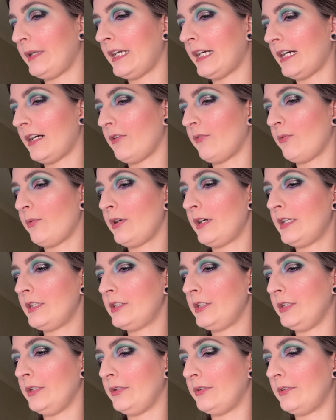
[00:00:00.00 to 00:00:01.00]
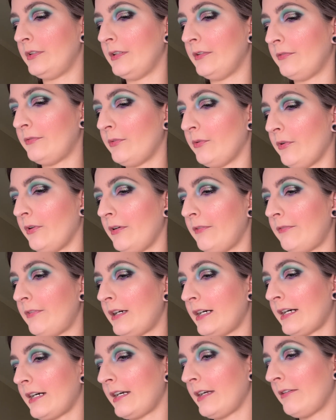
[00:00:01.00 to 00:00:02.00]
have one, two, three, four,
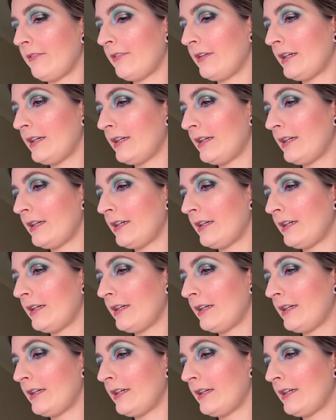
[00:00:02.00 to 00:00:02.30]
five,